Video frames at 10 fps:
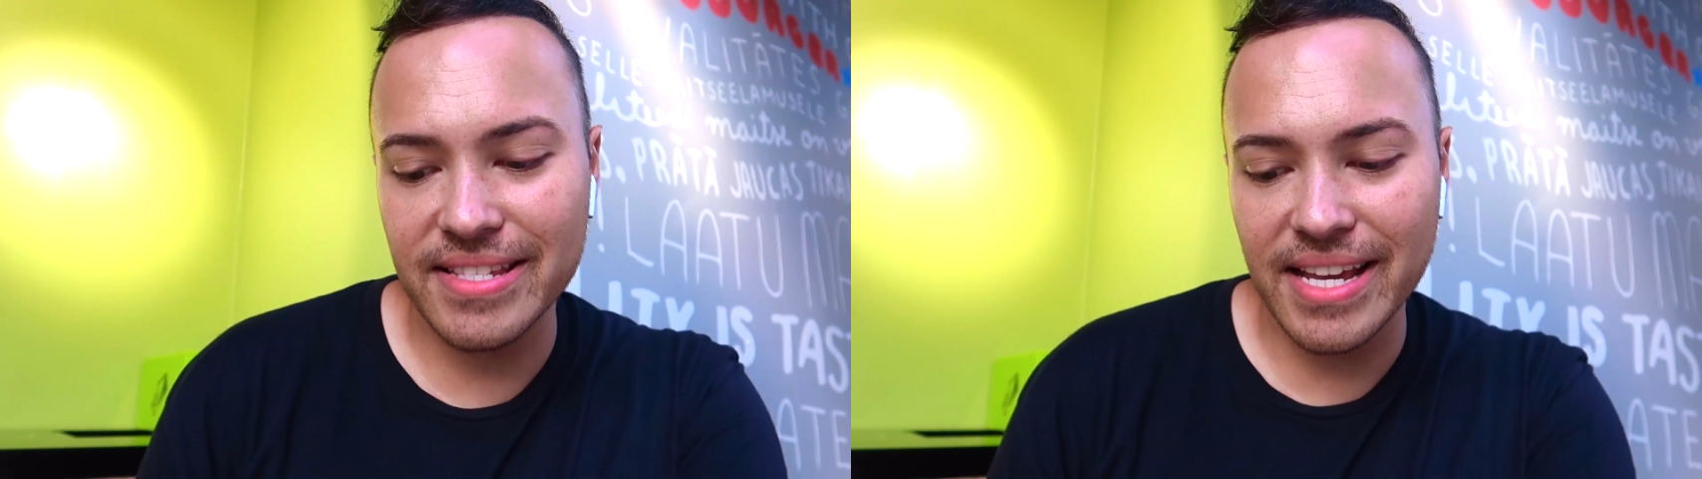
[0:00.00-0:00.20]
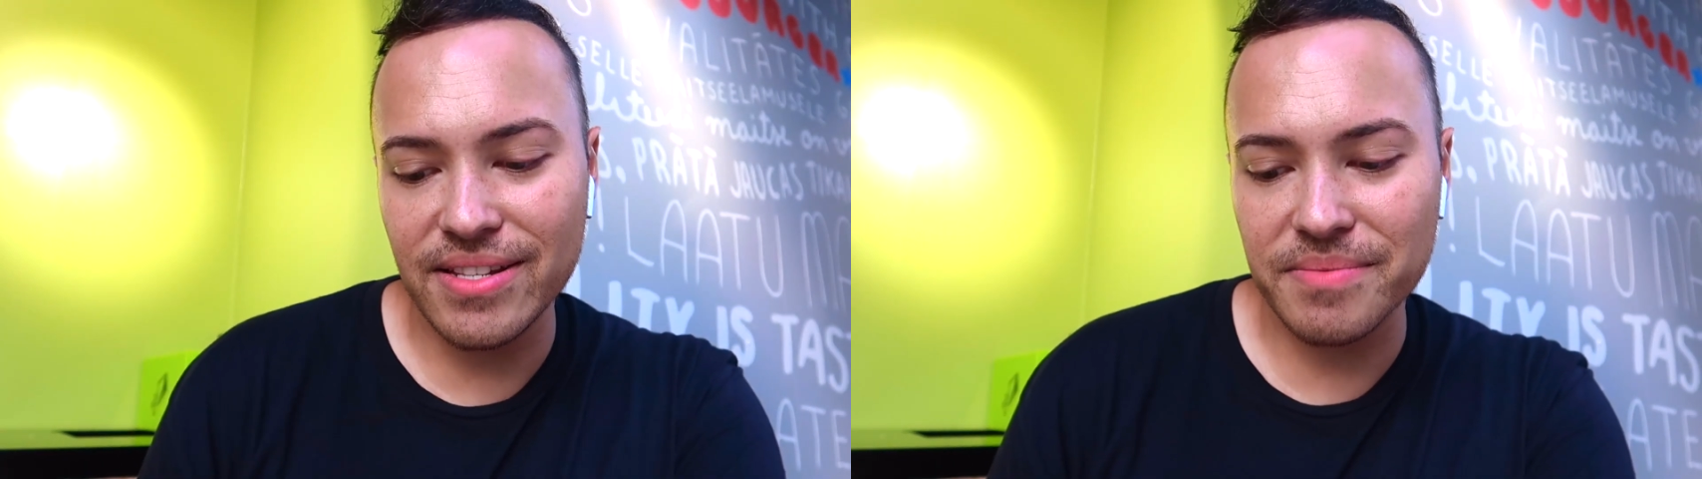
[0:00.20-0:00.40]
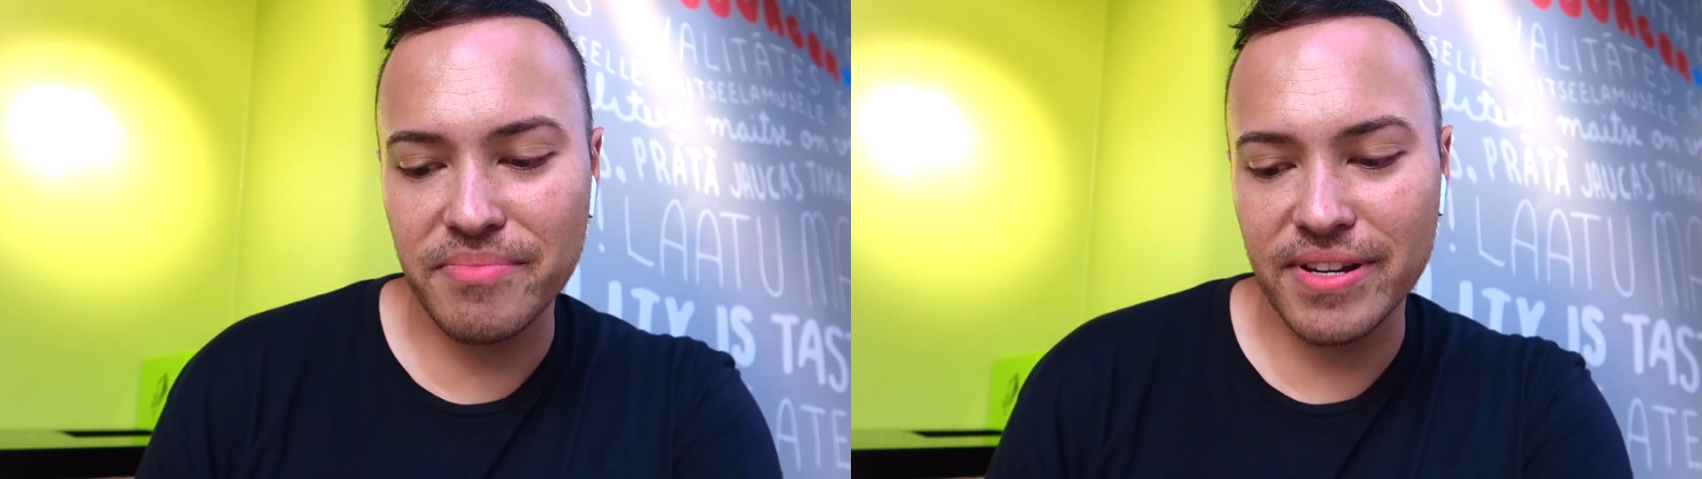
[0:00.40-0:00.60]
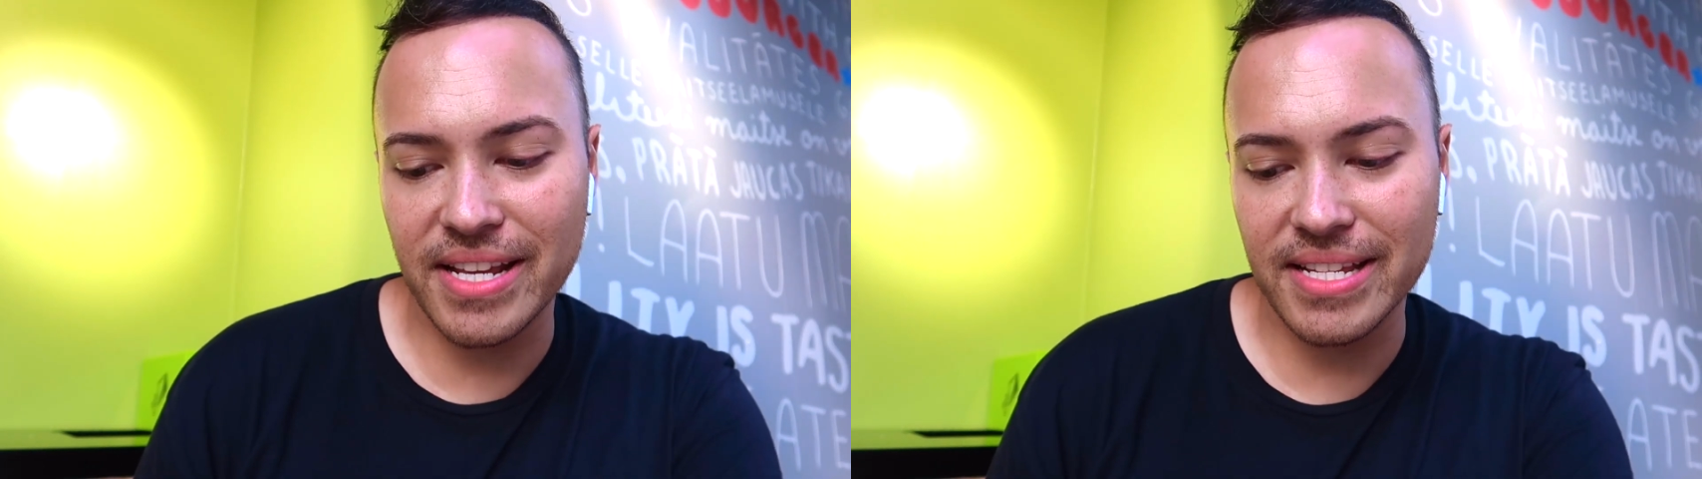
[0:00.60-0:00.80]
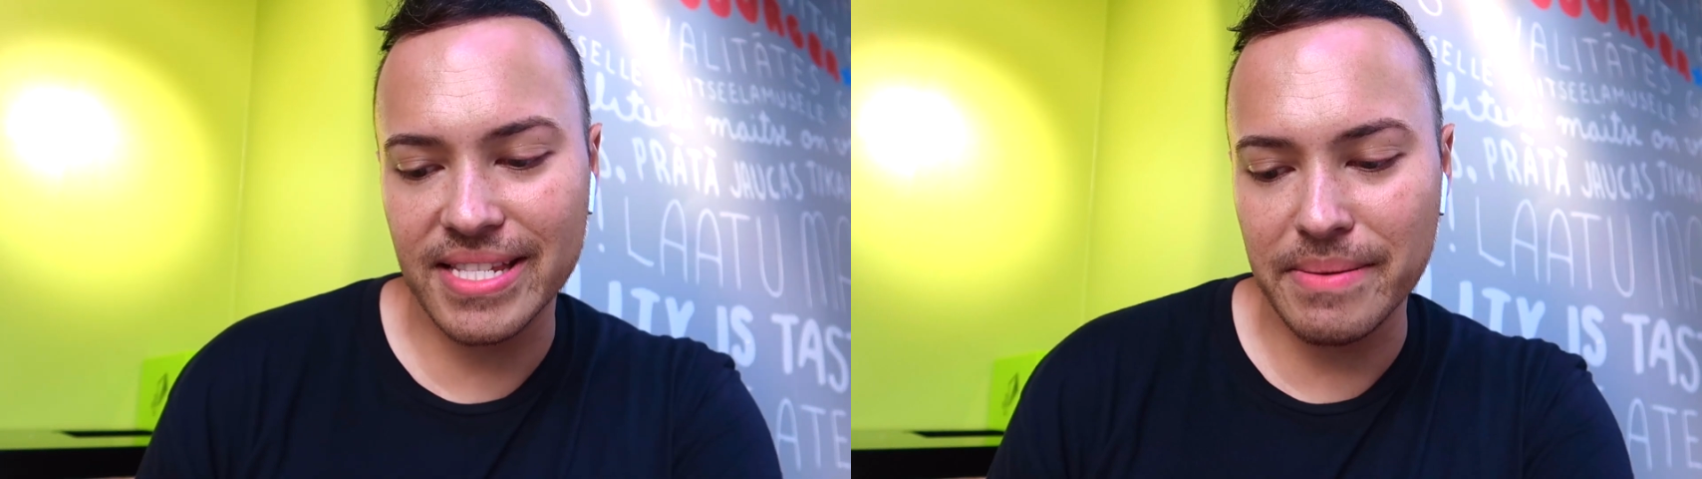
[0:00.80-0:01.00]
They look
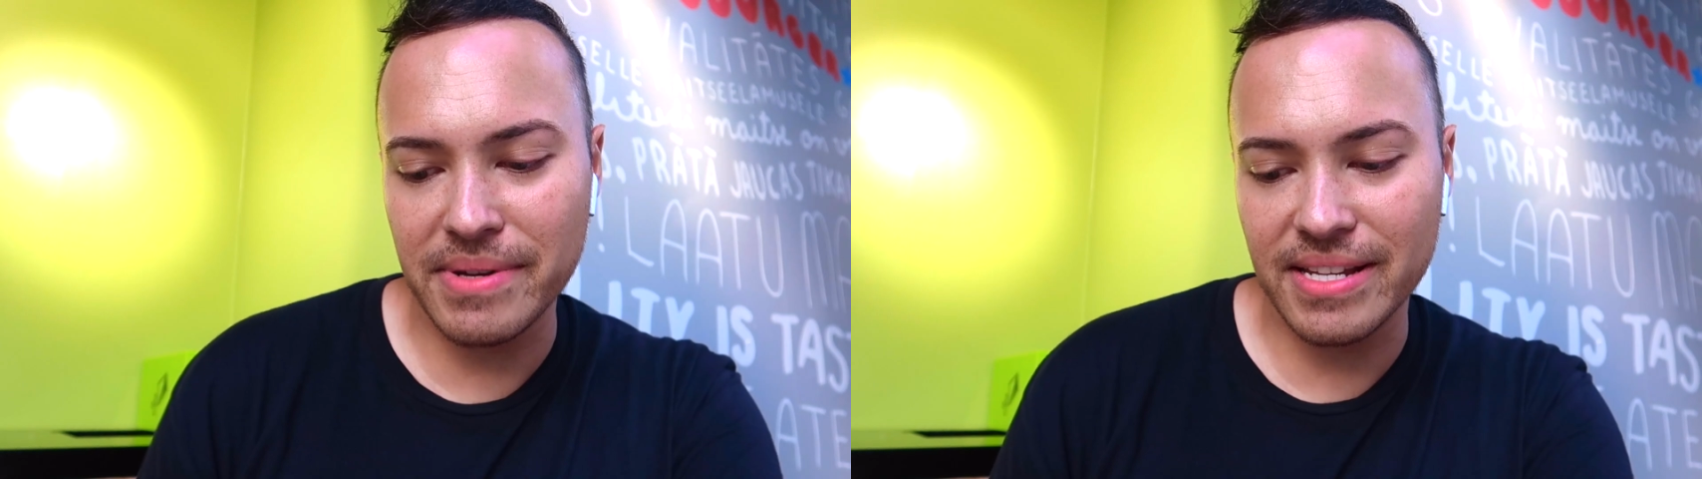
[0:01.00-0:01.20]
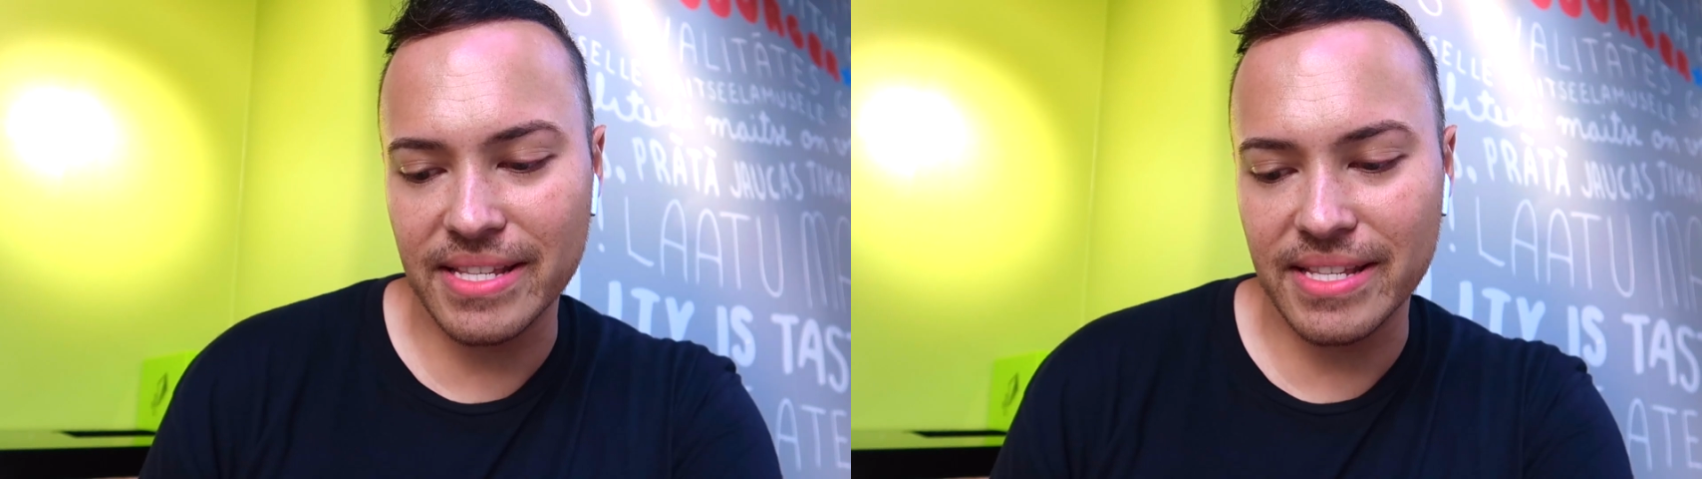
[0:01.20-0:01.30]
pretty similar